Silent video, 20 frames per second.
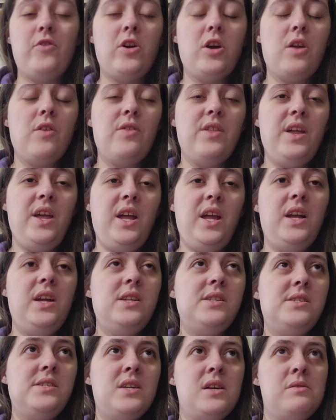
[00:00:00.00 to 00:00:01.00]
for
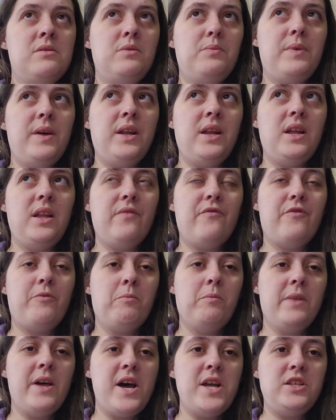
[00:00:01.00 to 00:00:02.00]
the temperature blanket
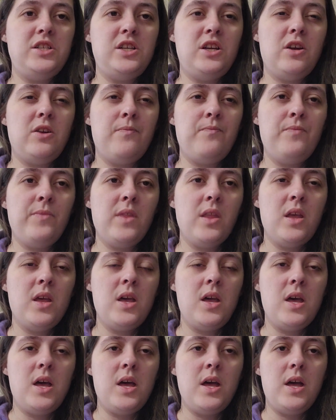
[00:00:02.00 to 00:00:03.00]
from last year,
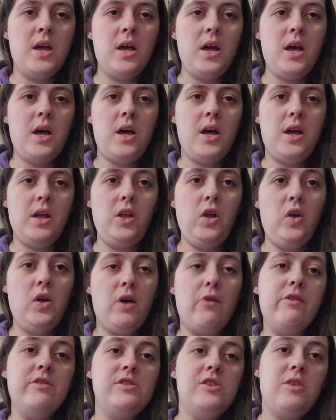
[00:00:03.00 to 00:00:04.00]
you
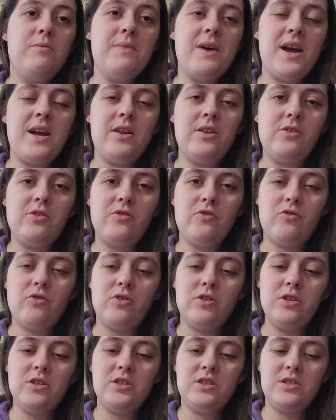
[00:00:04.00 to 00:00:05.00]
can always look back
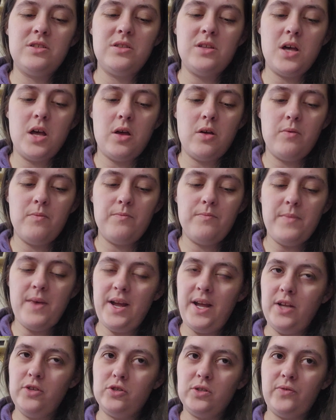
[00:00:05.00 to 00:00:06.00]
towards
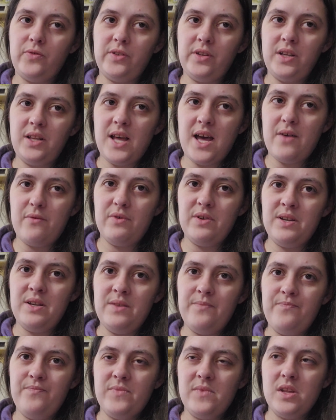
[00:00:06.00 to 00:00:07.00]
my intro for that
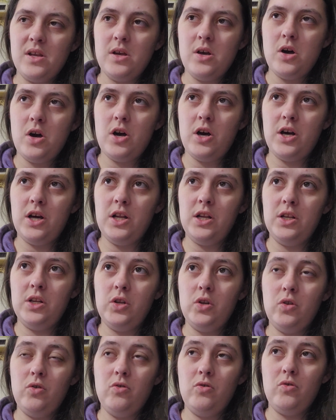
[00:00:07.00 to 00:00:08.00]
one
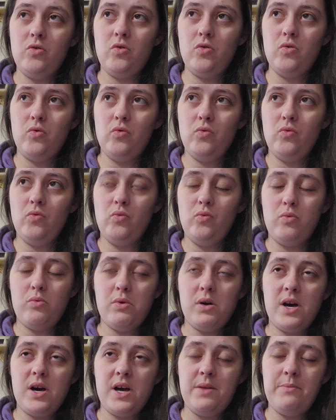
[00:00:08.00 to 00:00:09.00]
on
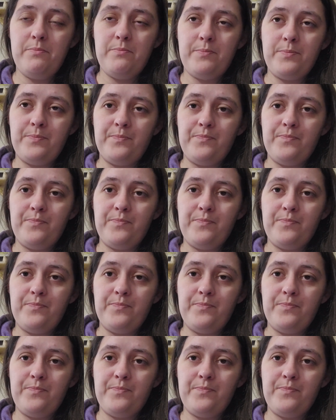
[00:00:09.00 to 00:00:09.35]
what